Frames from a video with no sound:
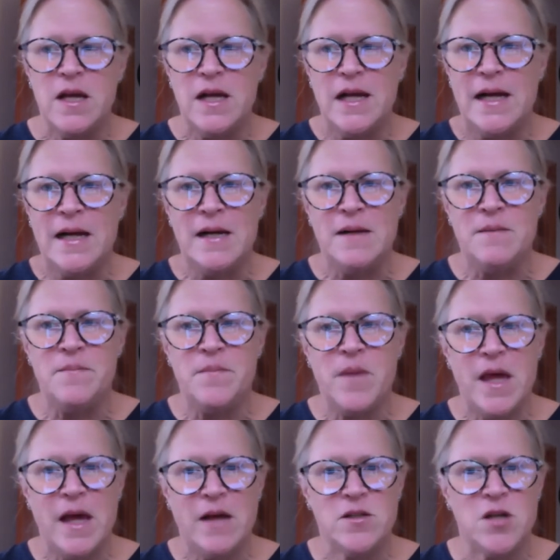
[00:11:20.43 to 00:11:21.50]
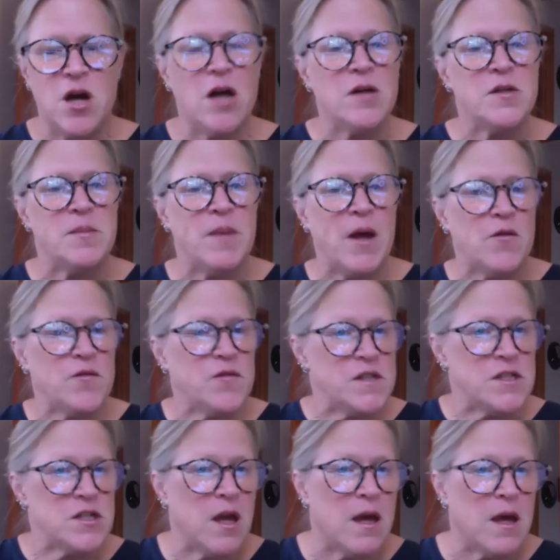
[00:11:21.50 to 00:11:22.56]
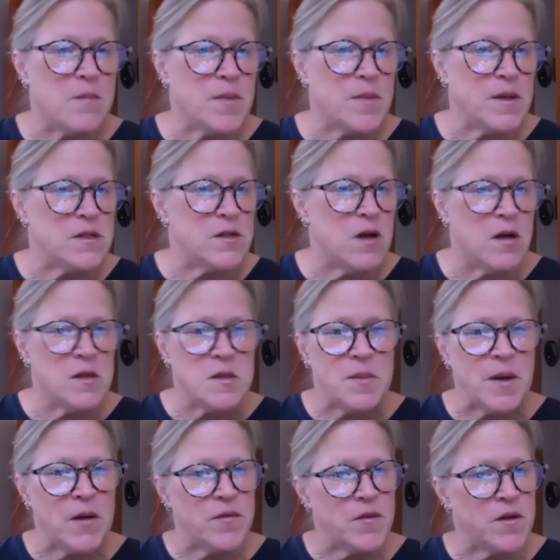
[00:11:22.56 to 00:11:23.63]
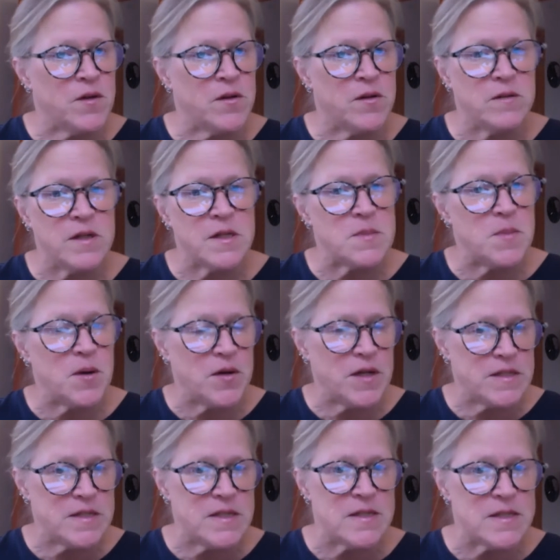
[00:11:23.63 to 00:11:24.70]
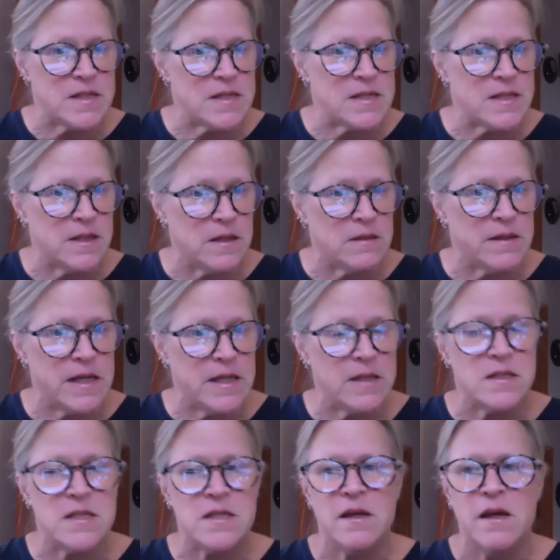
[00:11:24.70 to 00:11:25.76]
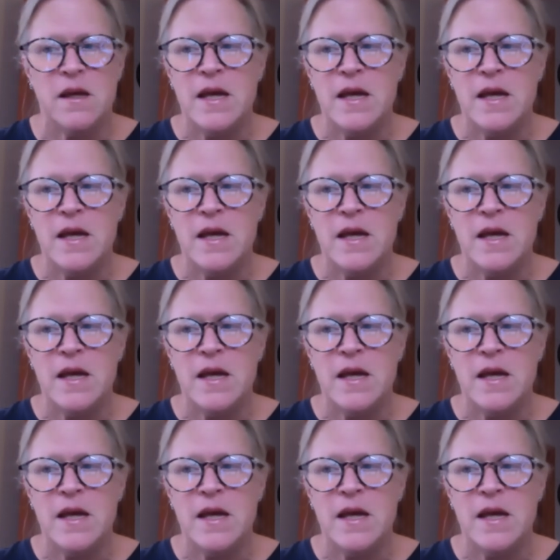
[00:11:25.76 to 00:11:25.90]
um, talked about fish camp and talked about their experiences as little kids